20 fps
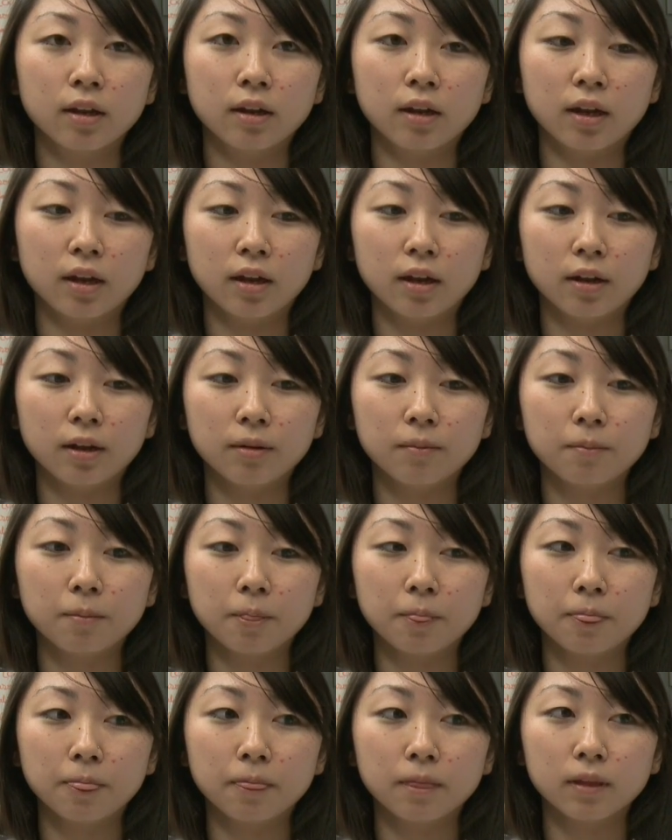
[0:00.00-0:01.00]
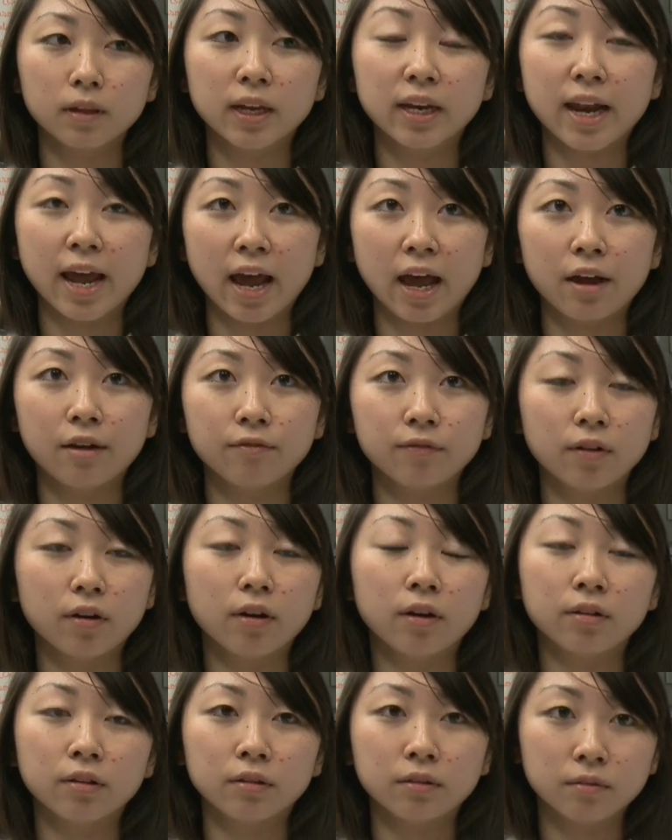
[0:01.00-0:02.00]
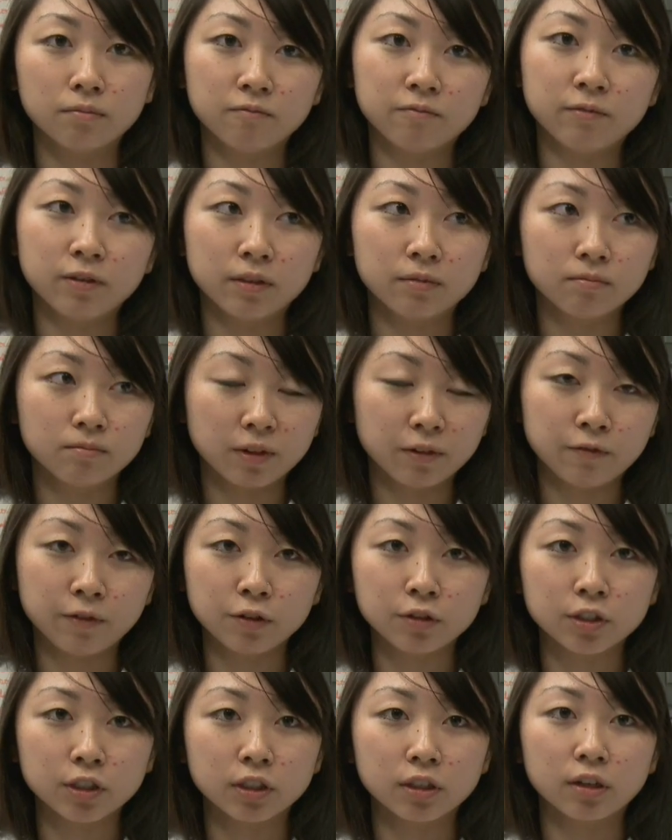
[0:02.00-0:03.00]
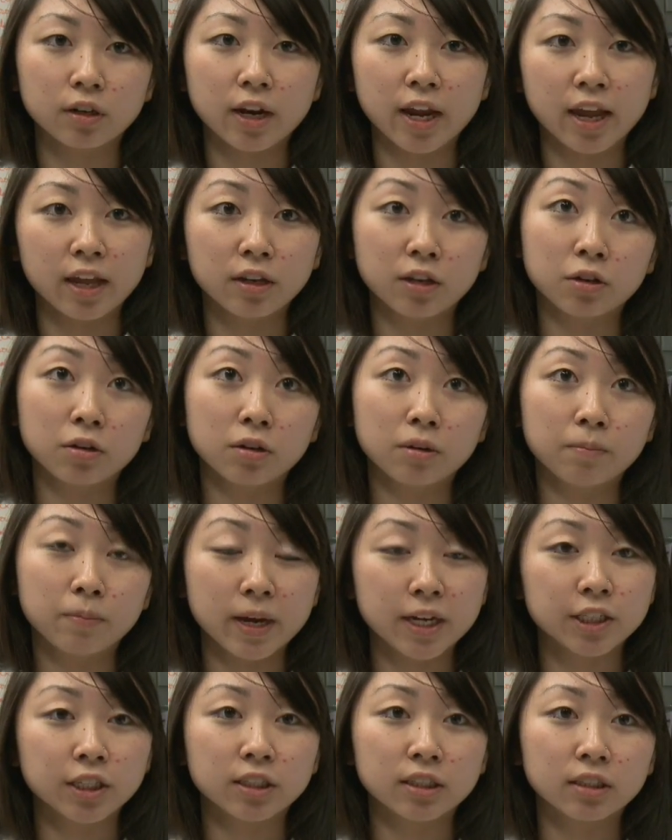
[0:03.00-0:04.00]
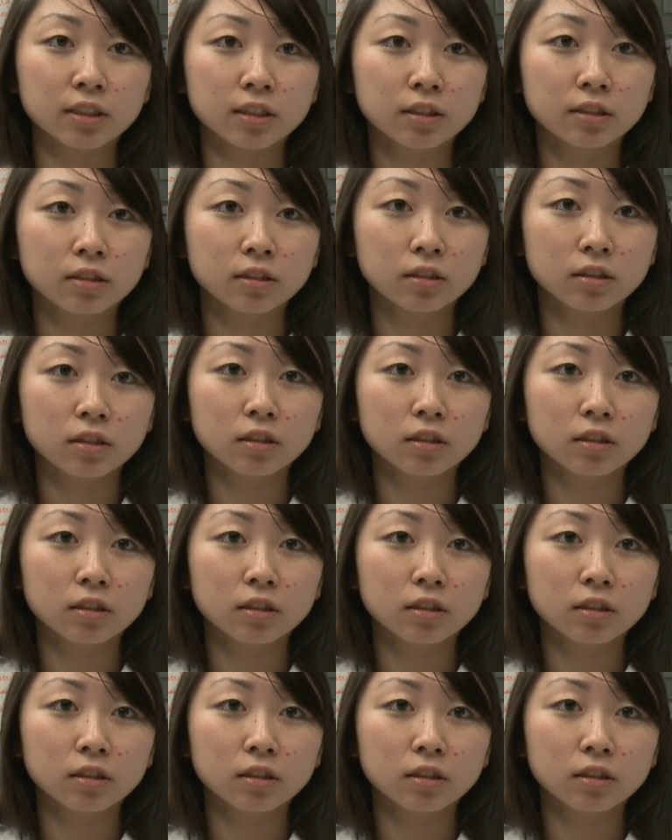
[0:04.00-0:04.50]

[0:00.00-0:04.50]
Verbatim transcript: uh, can have on the future and your patients.